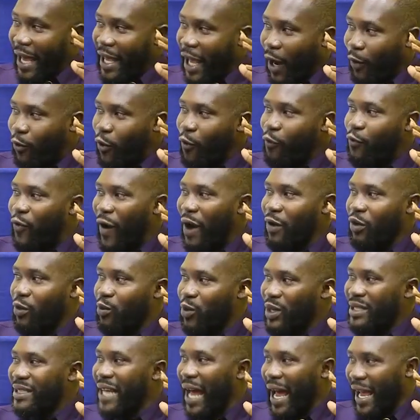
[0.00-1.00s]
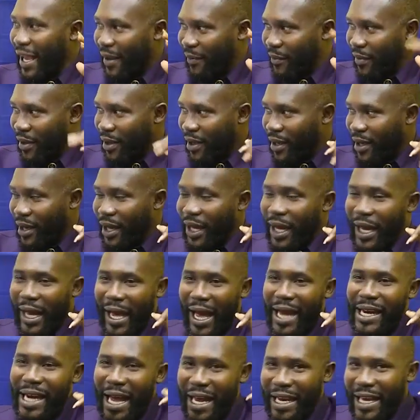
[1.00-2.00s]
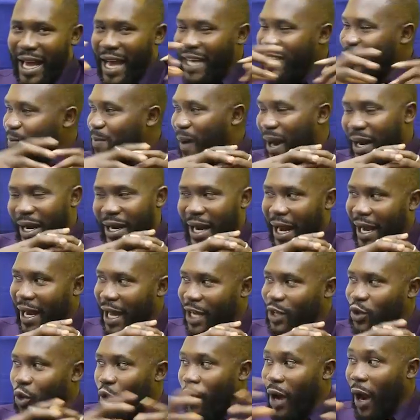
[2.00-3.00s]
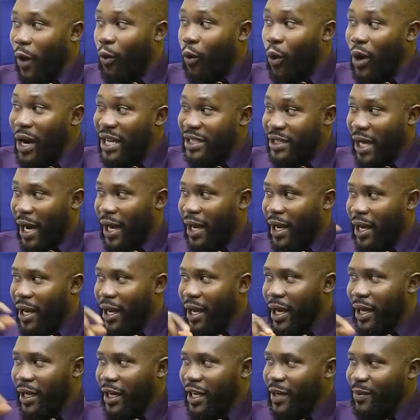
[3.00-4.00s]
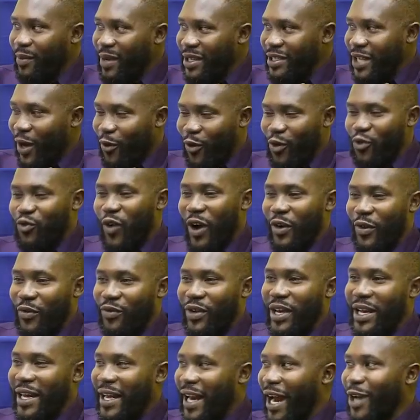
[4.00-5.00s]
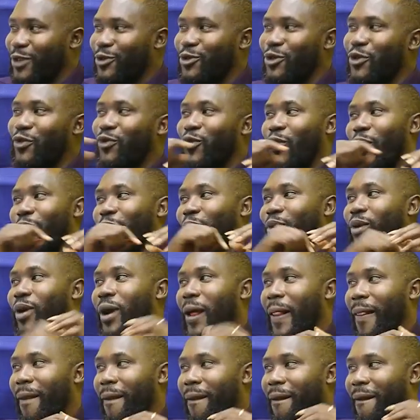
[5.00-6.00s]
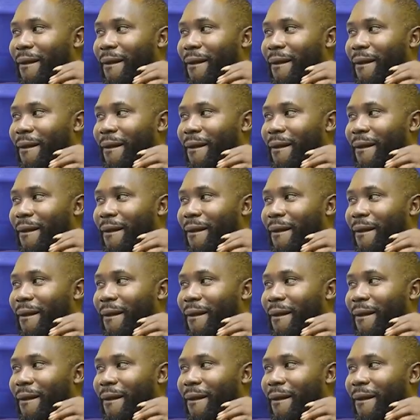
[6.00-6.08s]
Akufo more time. And a year expanded the electoral college. It means Akufo doing grassroots for.